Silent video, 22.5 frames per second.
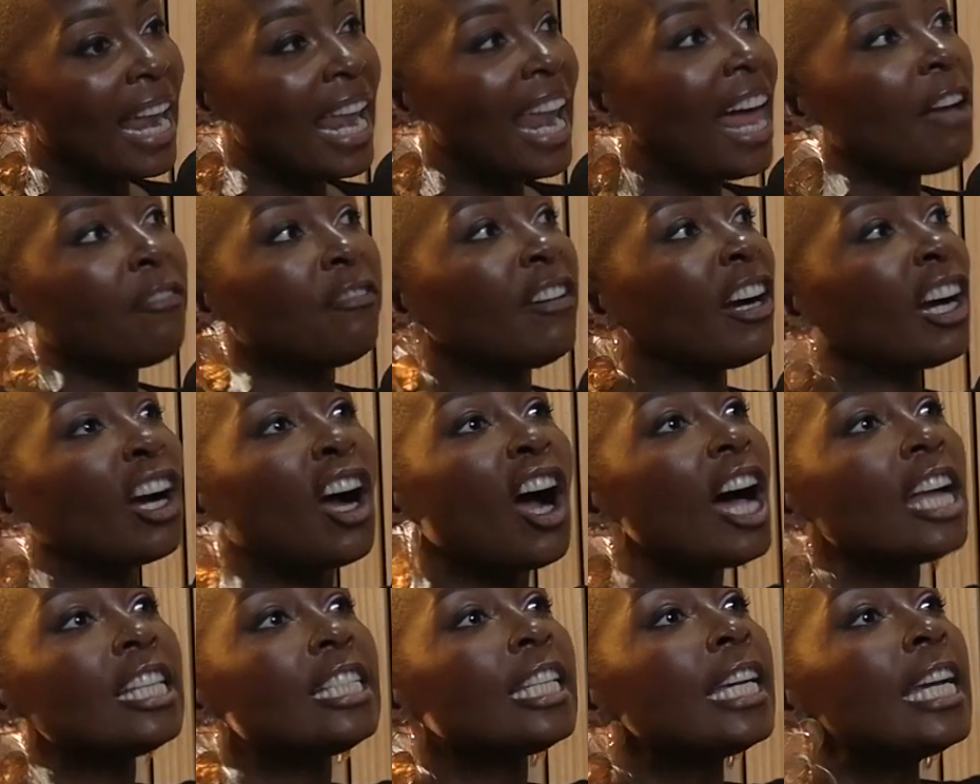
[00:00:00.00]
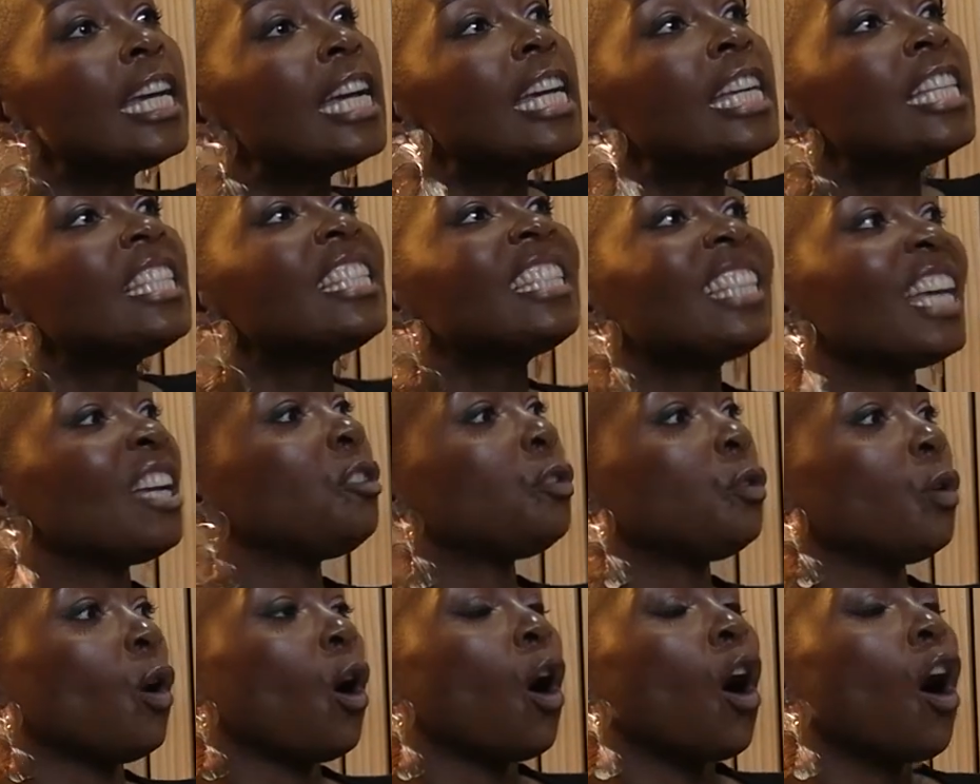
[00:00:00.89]
my life. I can't
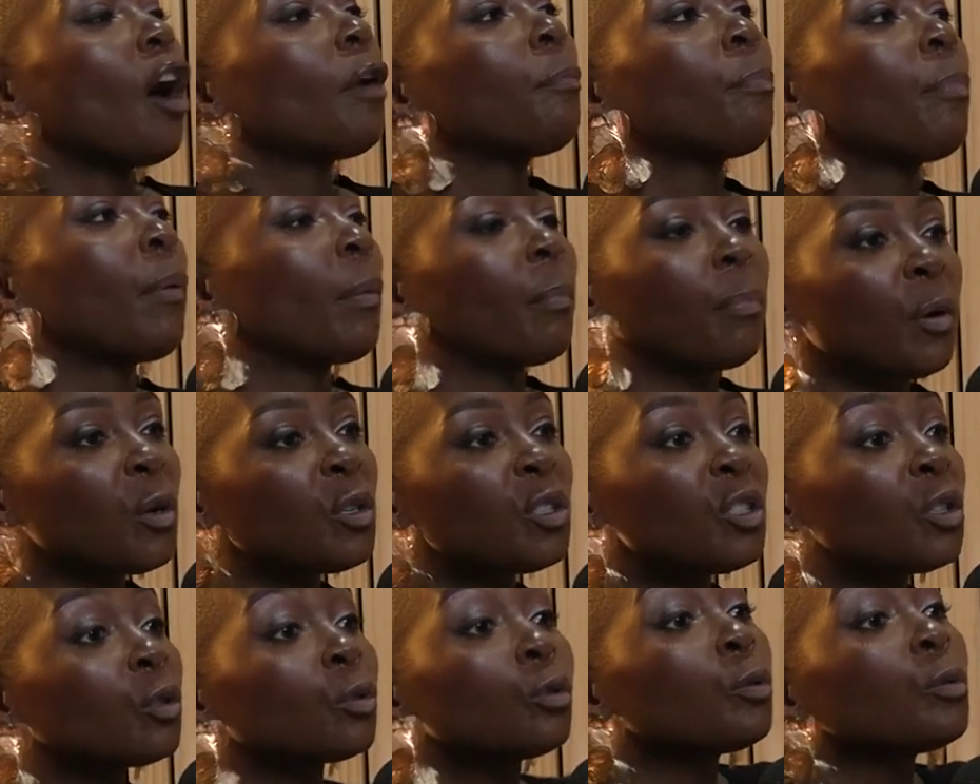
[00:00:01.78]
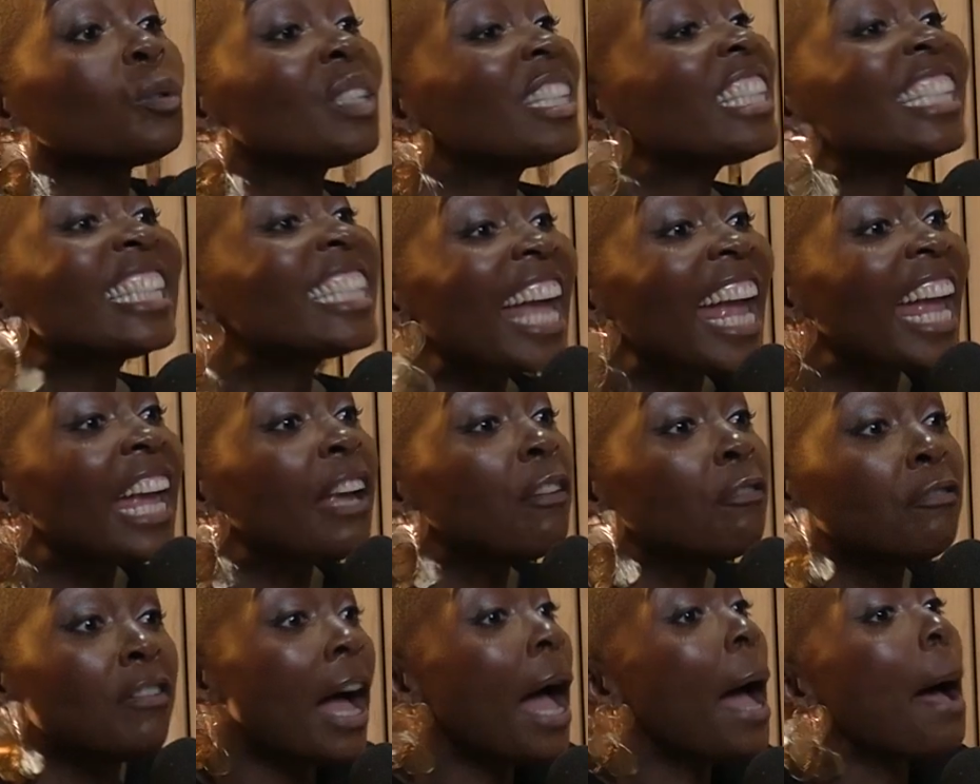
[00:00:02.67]
send you a hot proposal to
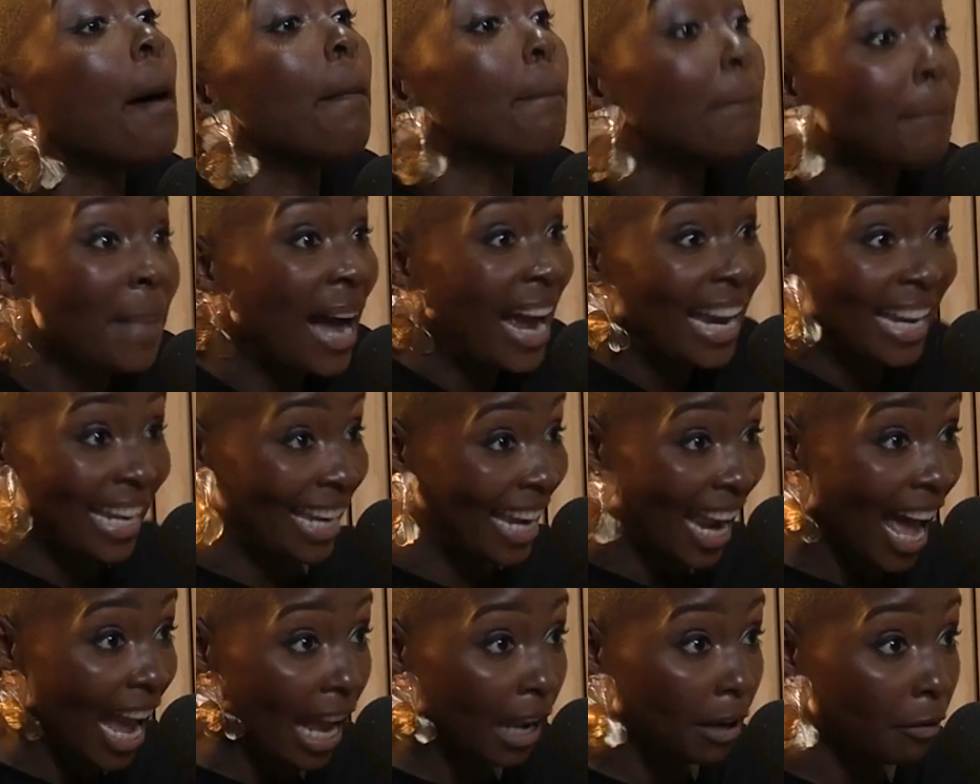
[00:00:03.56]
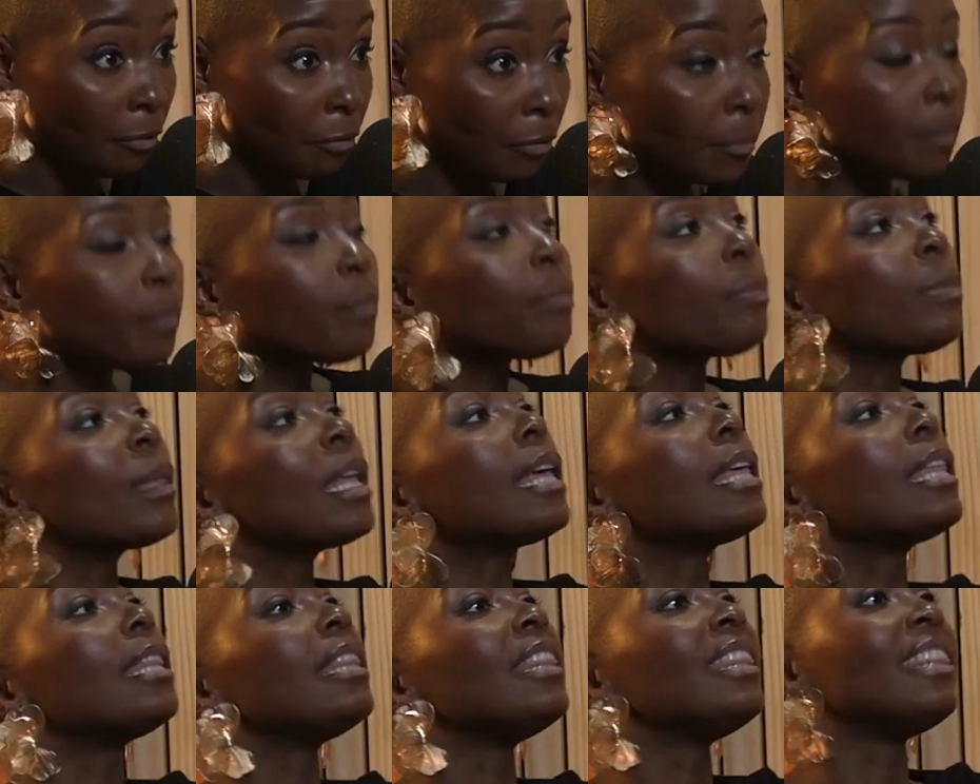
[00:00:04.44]
save my life.
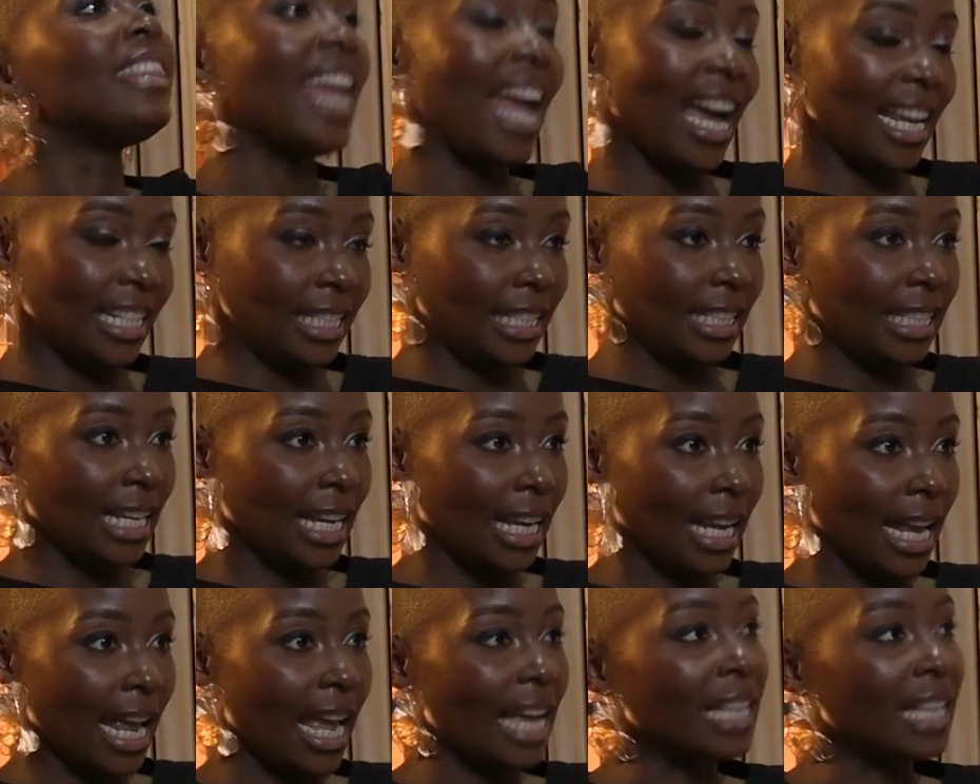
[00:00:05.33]
That's